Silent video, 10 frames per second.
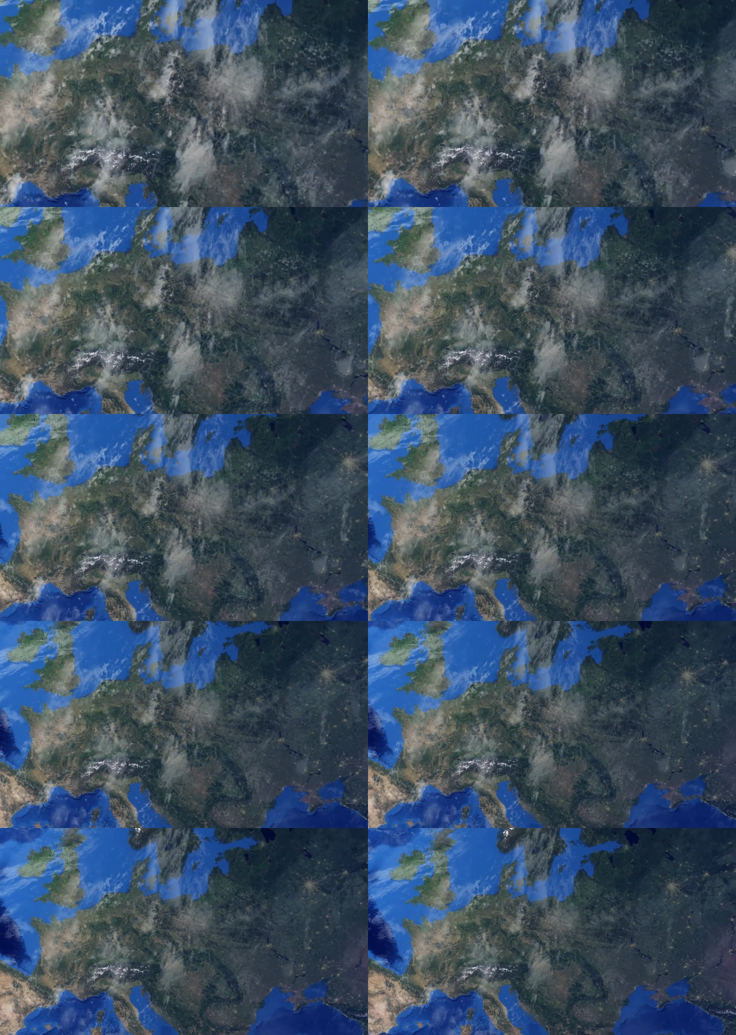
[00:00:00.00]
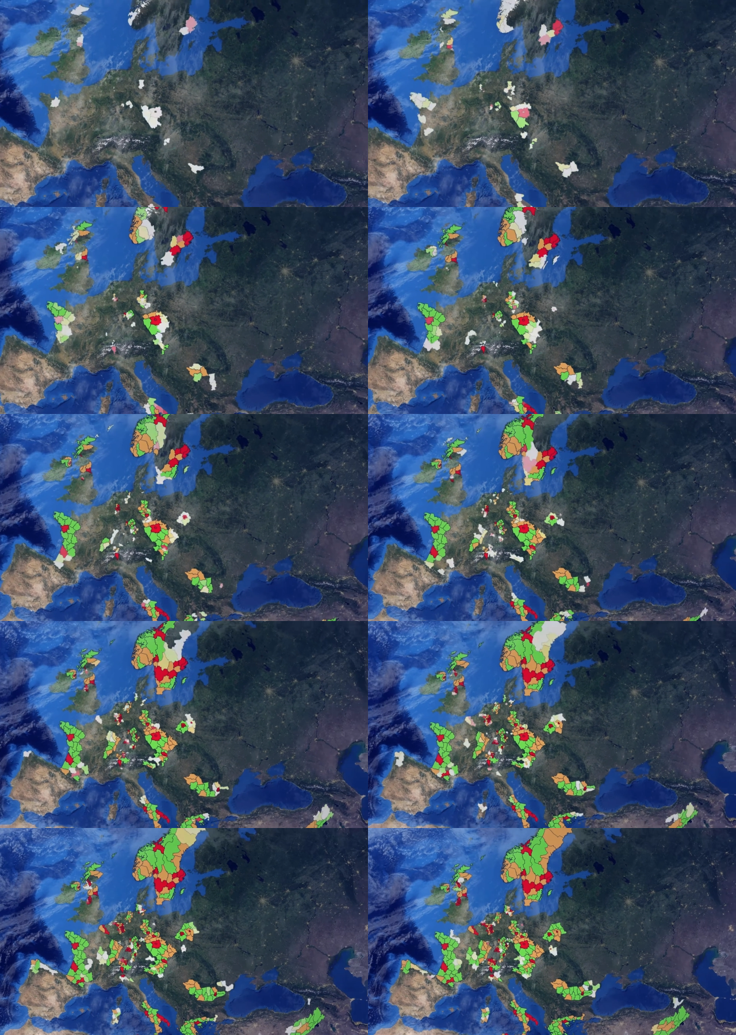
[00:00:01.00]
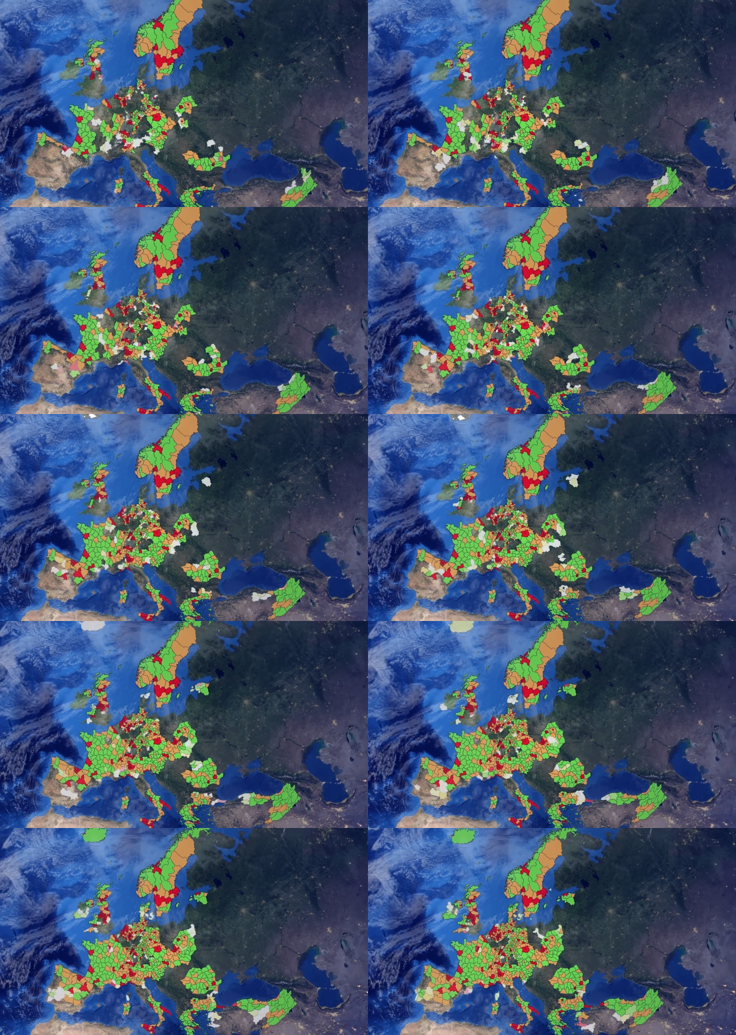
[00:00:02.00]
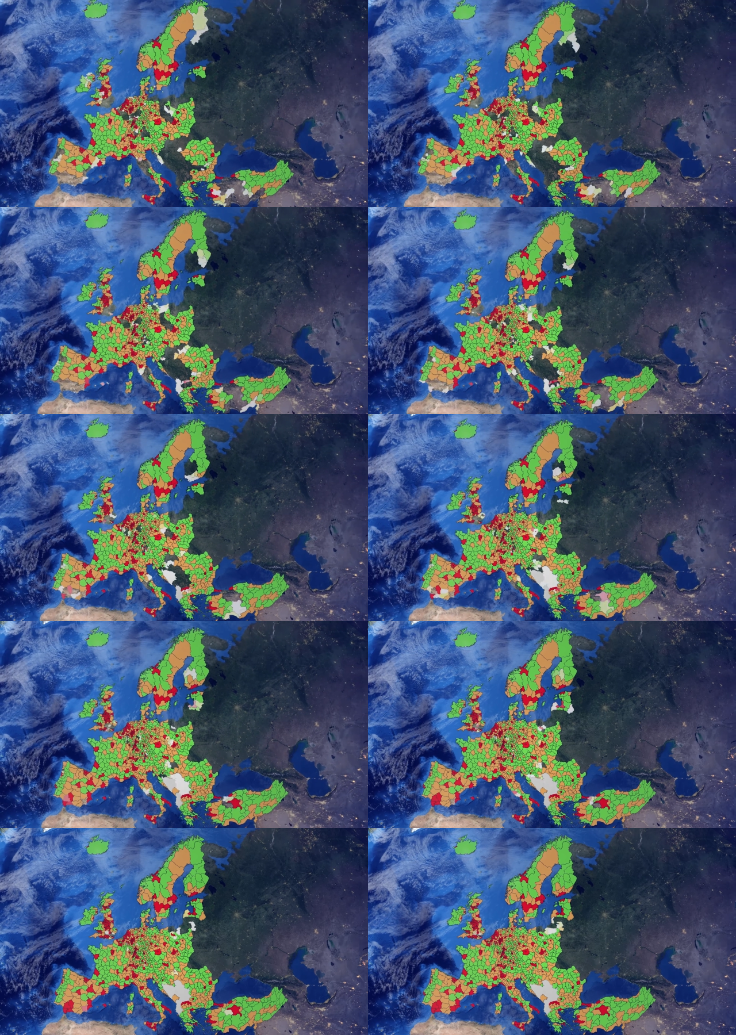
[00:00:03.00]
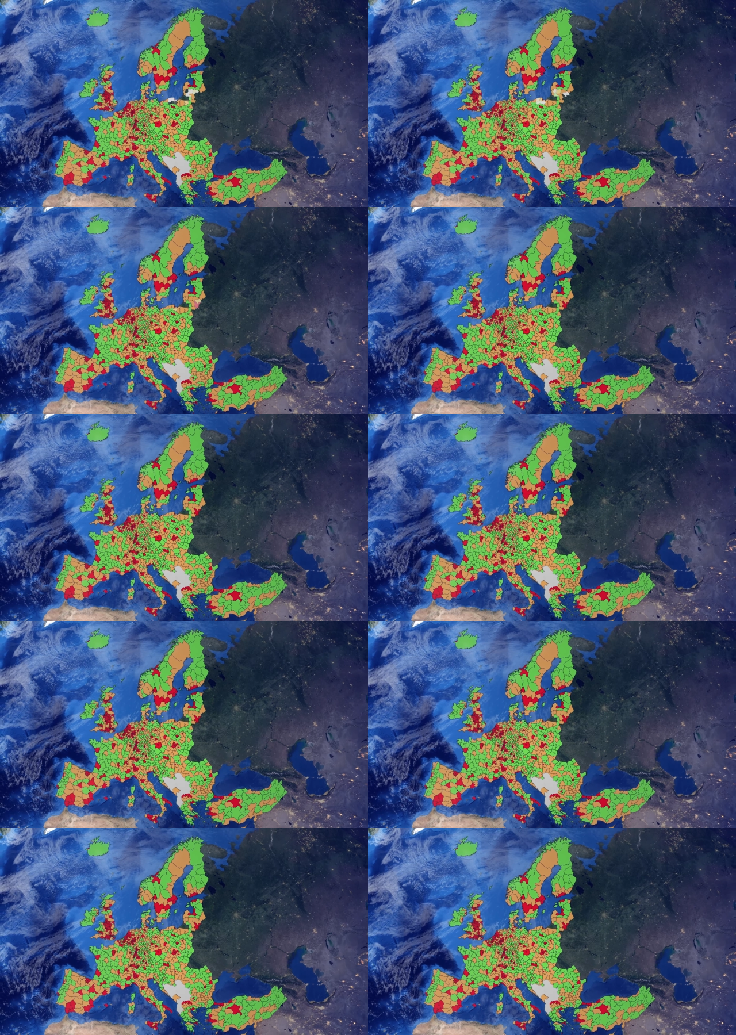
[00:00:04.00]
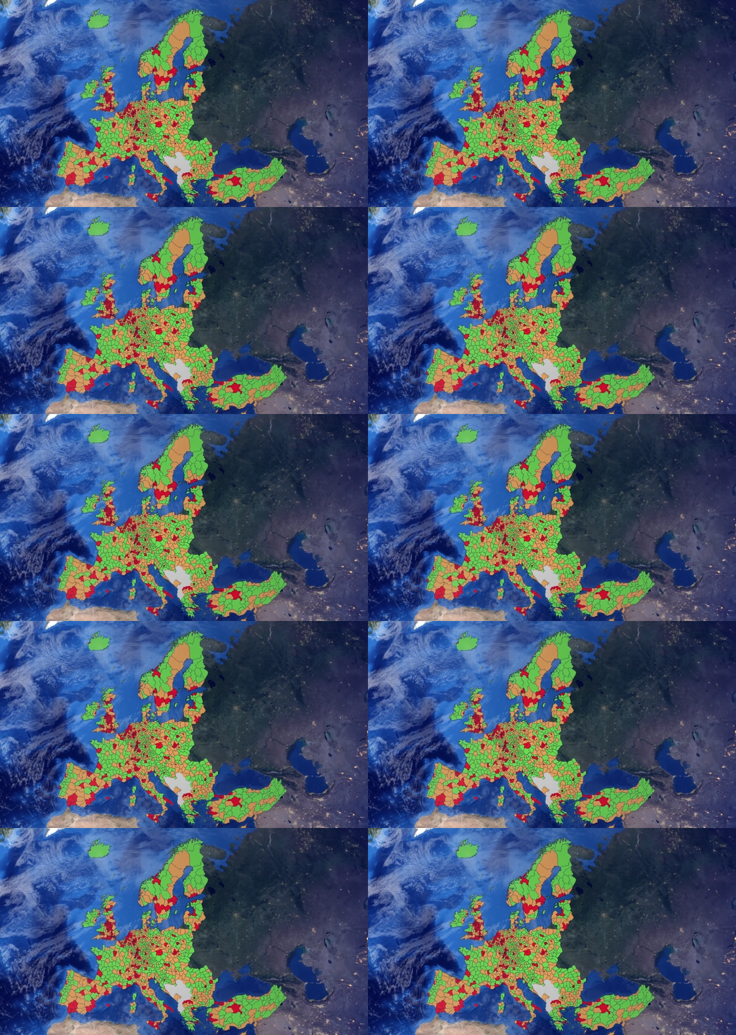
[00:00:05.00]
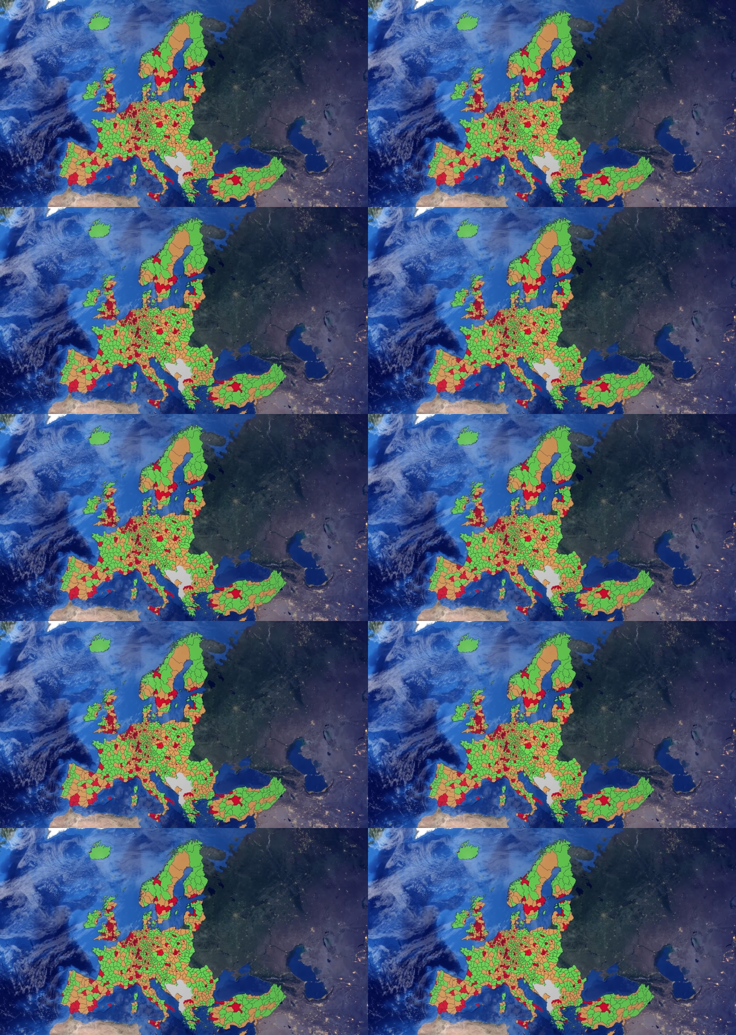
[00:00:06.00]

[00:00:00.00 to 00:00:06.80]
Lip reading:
No face is visible, so there are no lips to read.